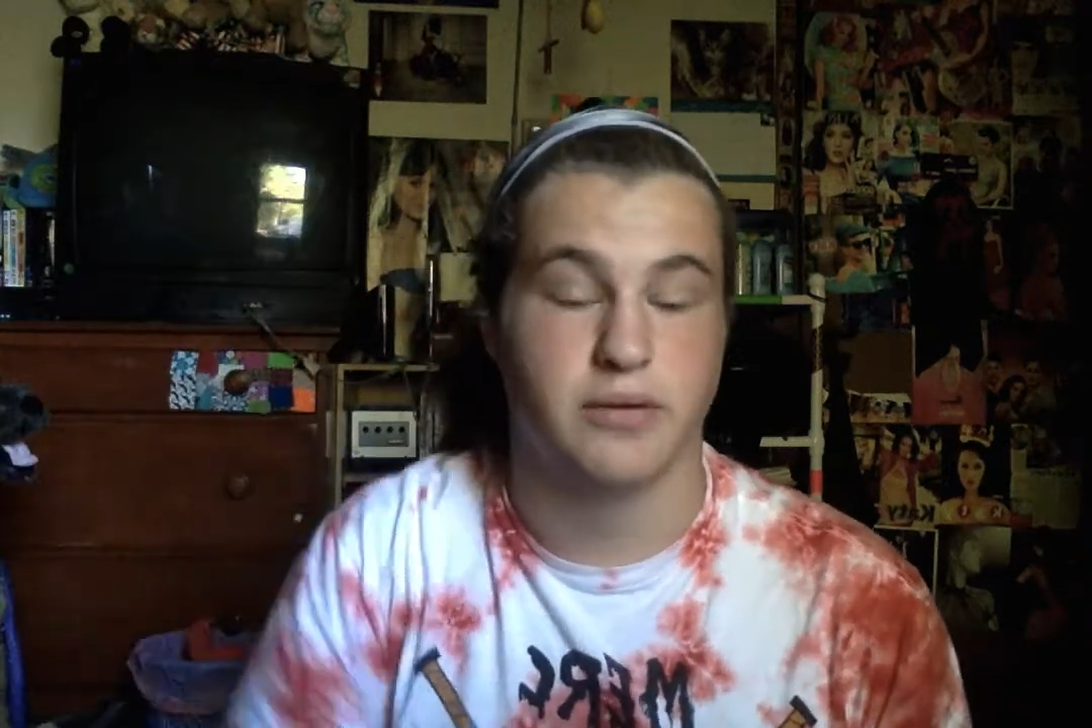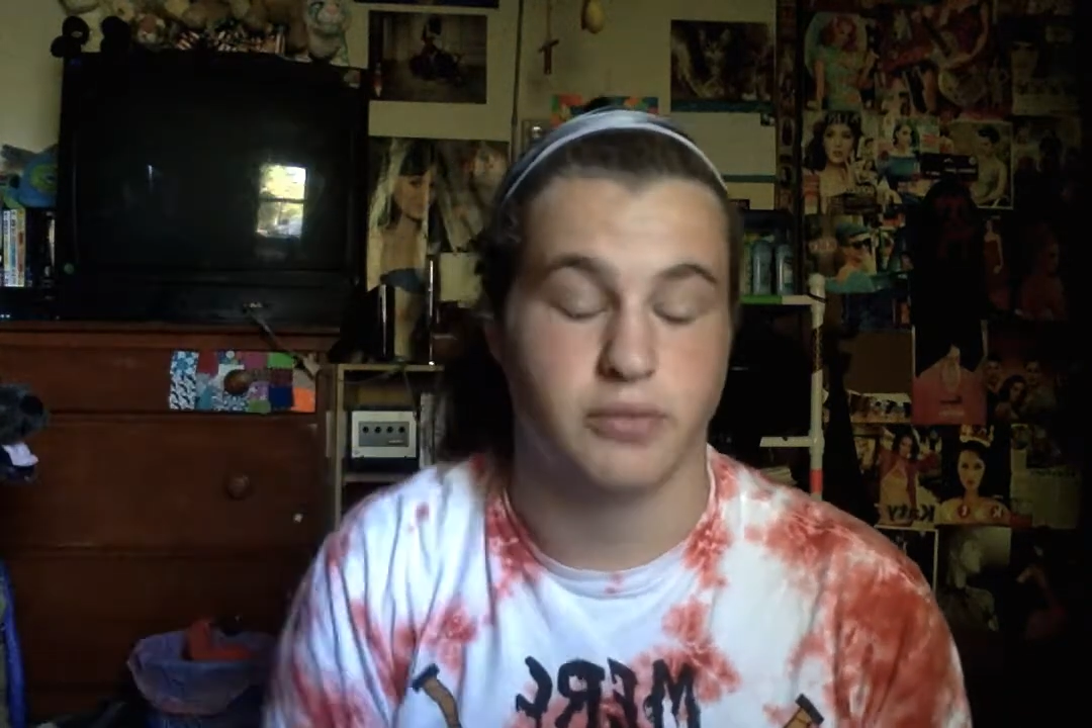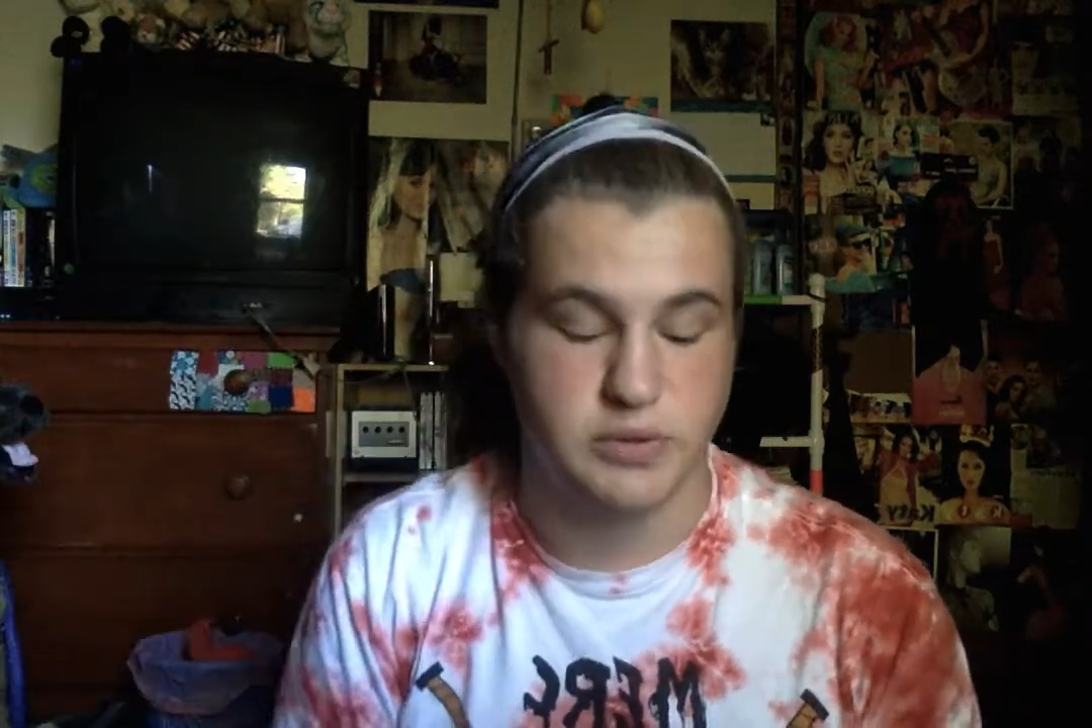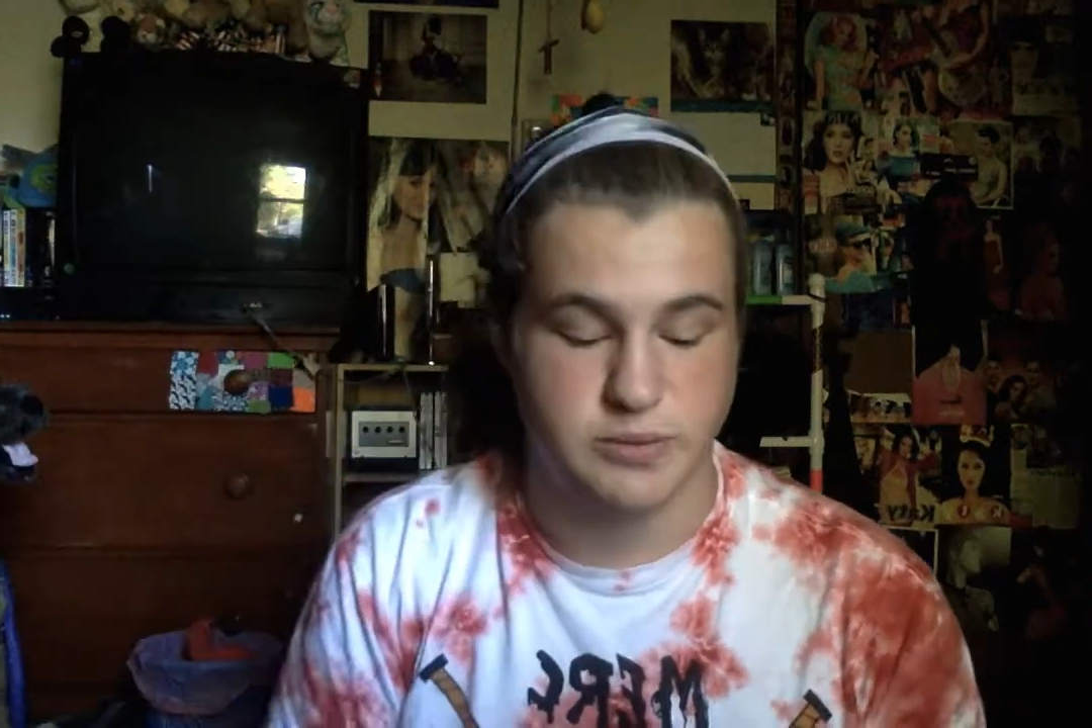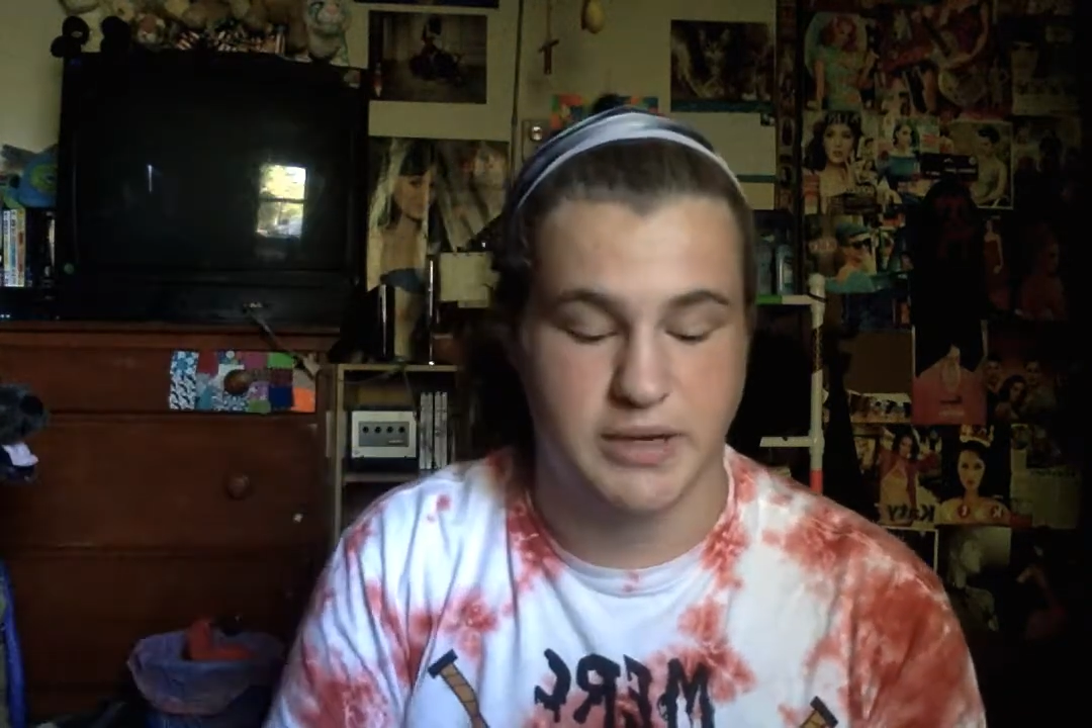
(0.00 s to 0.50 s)
and
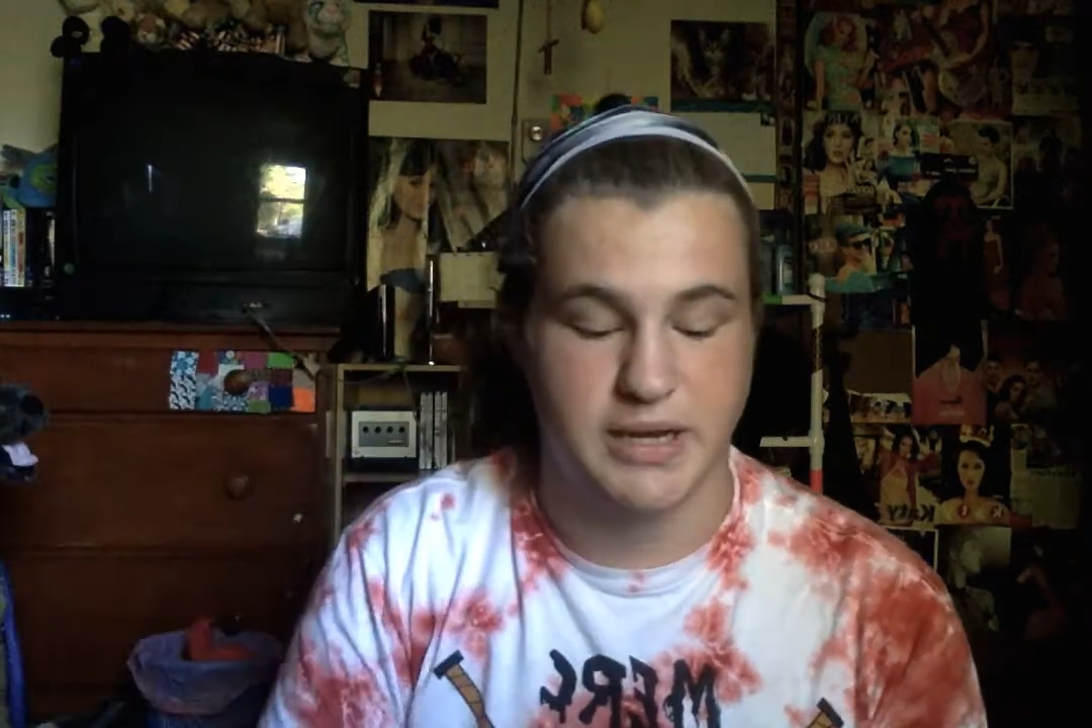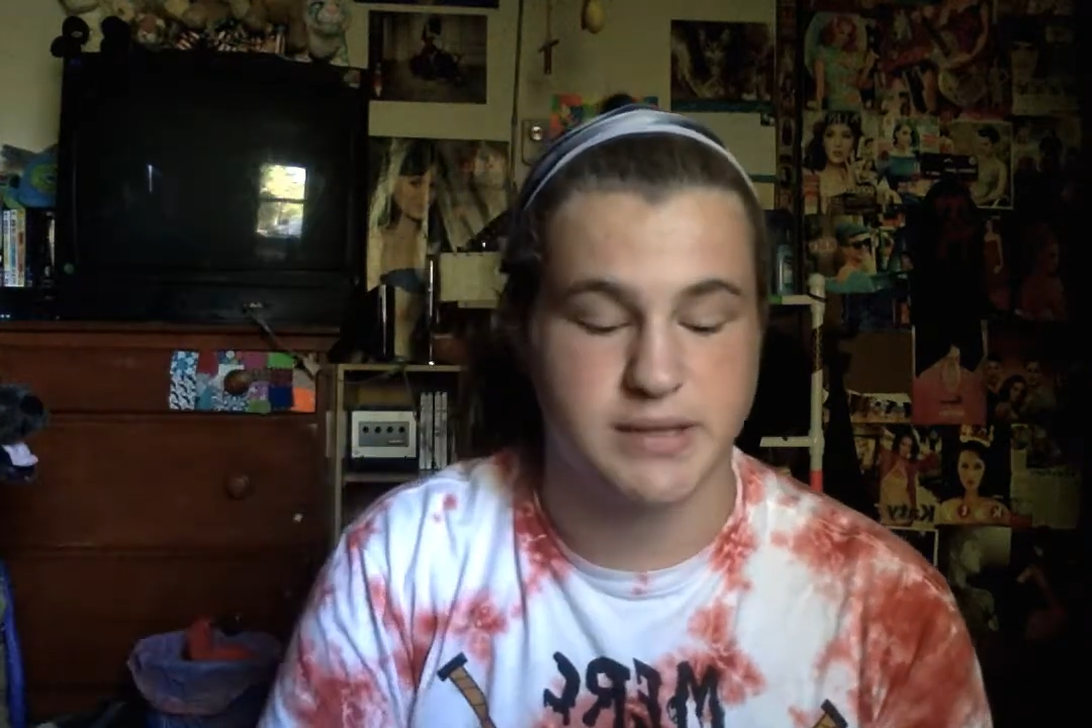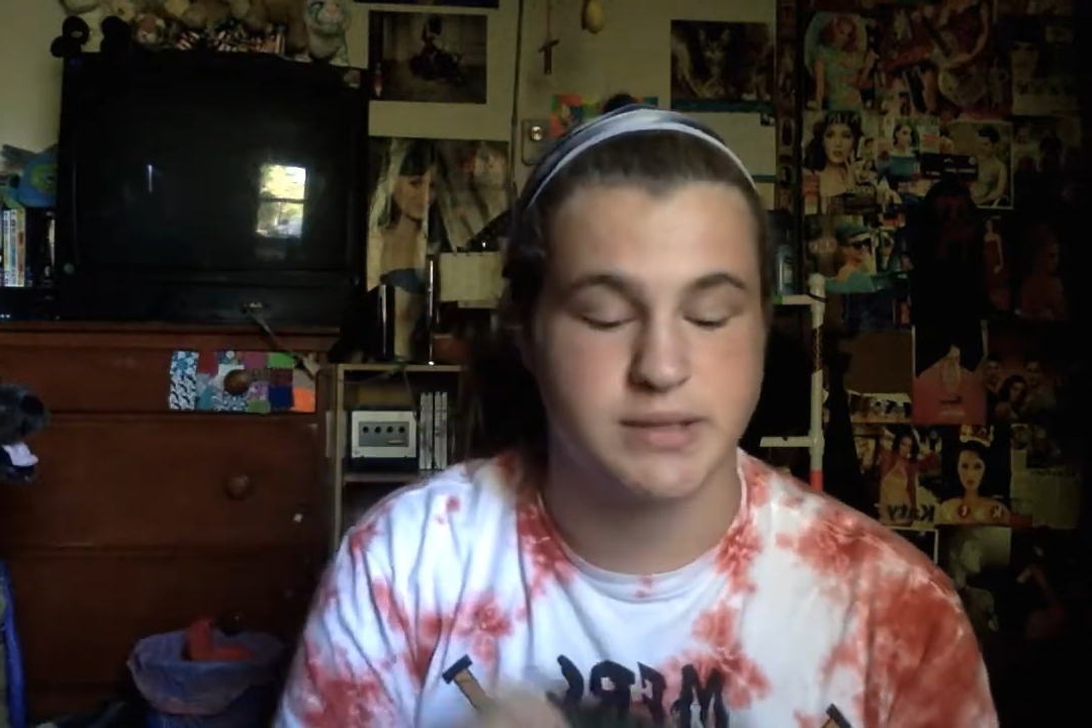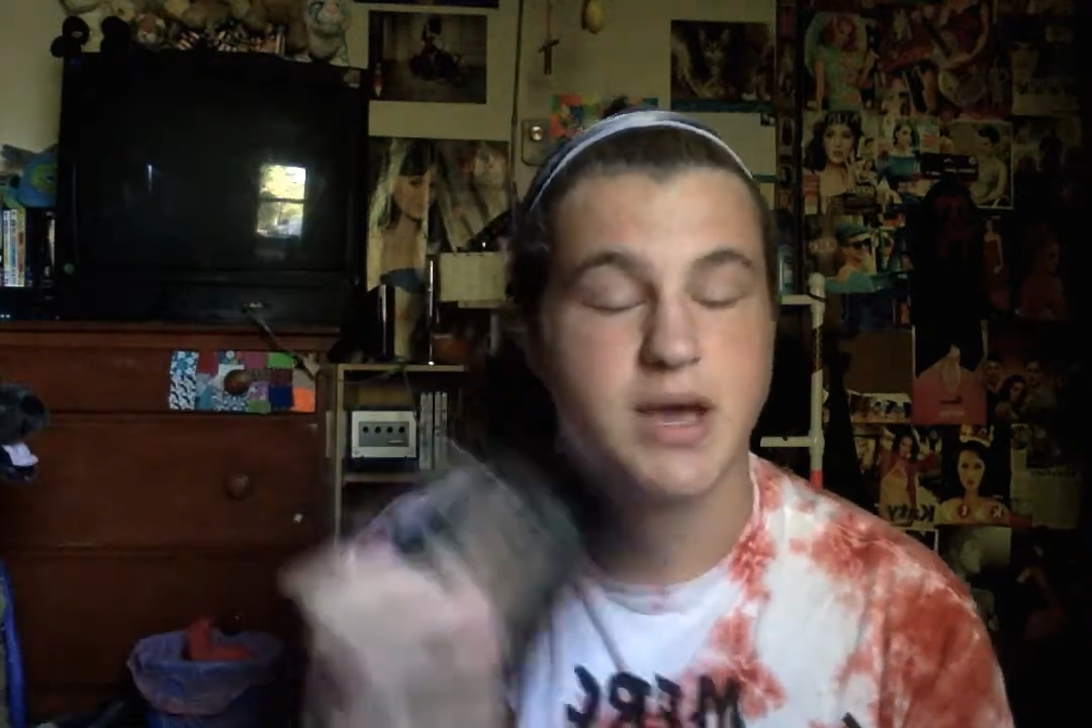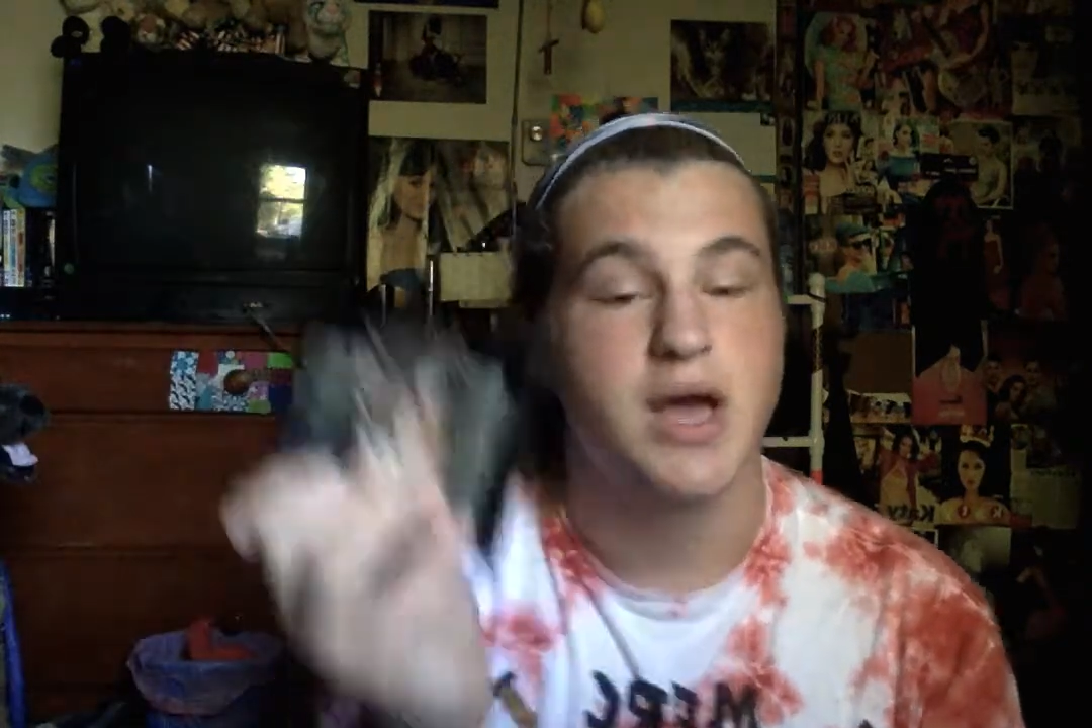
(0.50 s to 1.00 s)
ruins my desk.